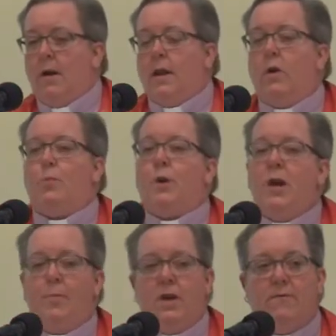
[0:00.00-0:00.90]
They were
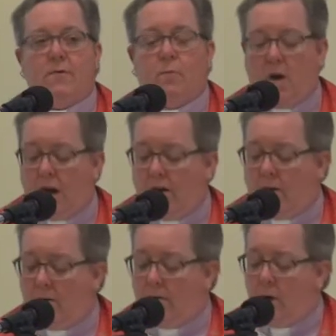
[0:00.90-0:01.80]
prohibited from
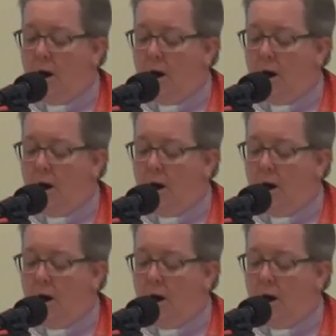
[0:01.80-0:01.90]
running for